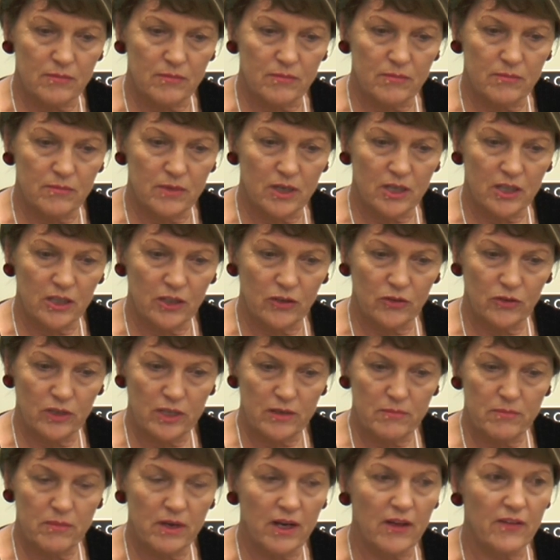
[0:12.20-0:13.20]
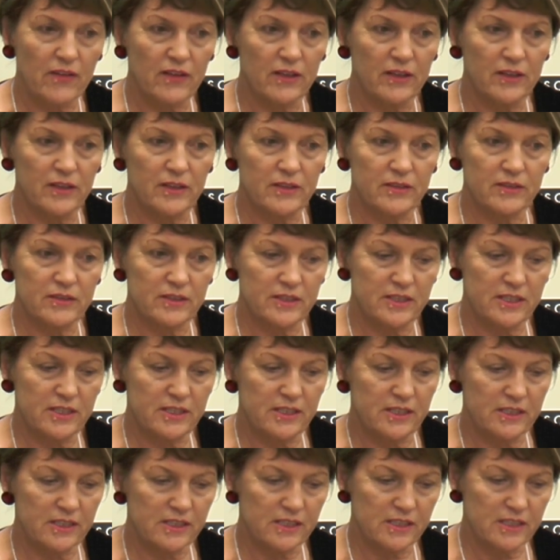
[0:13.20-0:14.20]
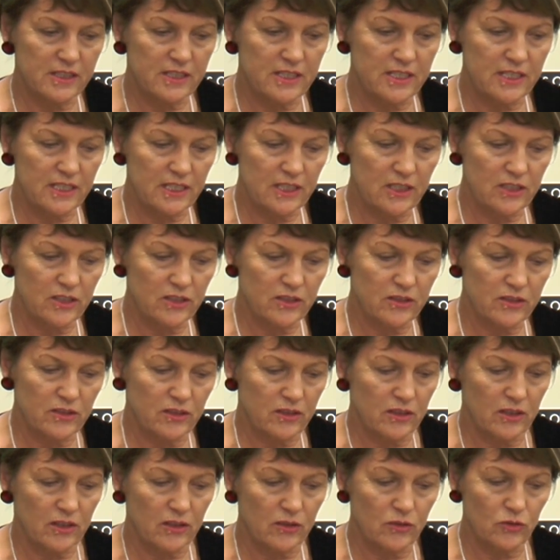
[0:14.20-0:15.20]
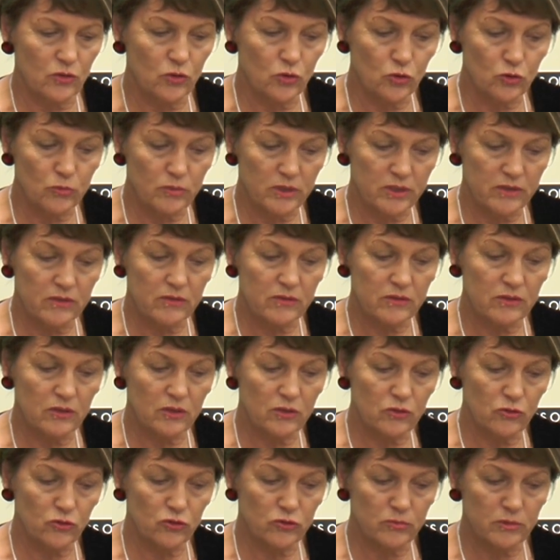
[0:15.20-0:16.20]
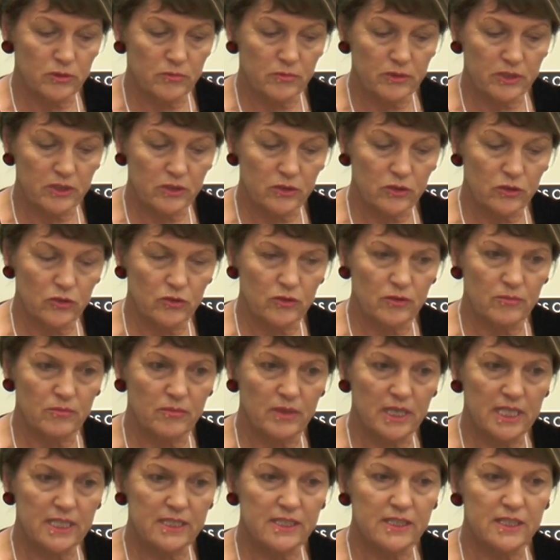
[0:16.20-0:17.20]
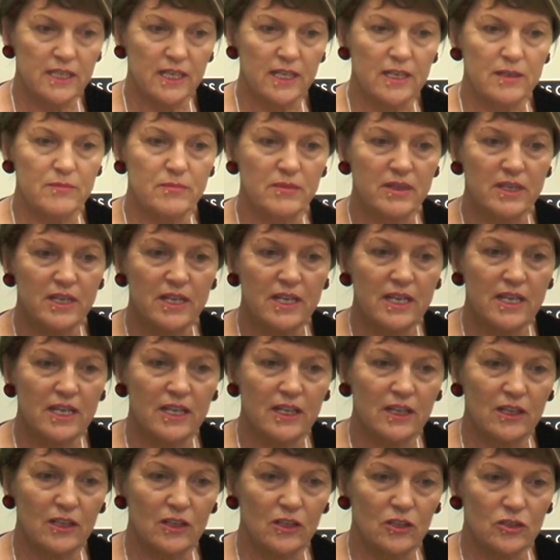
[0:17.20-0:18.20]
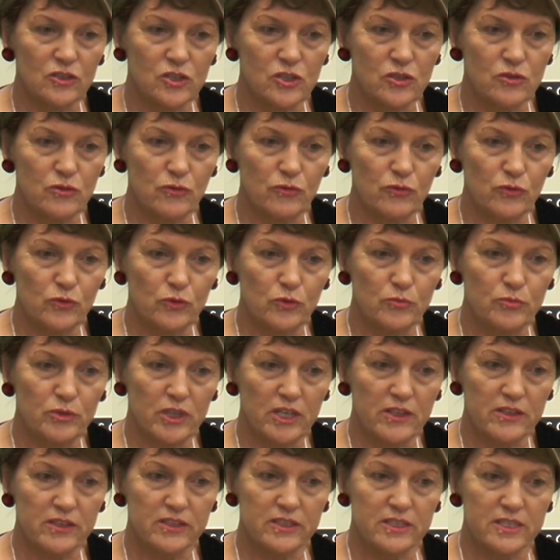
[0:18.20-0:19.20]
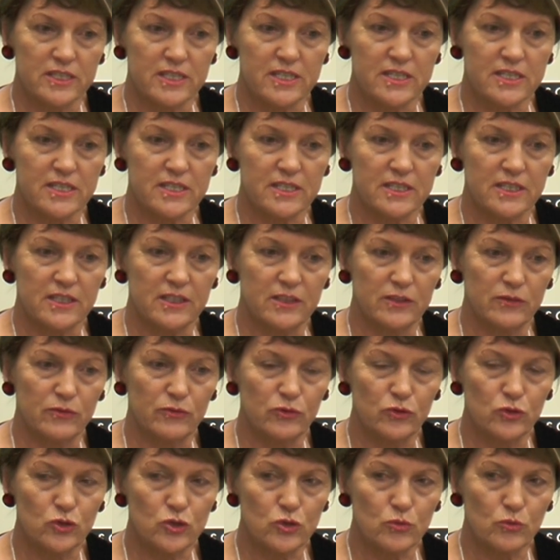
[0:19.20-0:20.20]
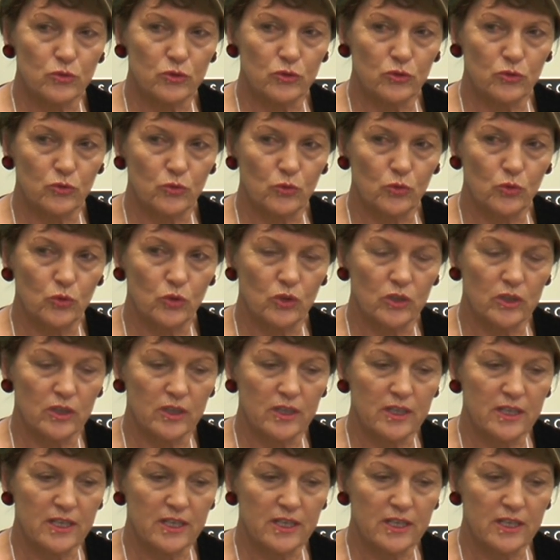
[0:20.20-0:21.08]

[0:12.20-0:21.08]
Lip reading: My grandmother, Delia O'Gorman being her maiden name, lost her 4 brothers in the First World War.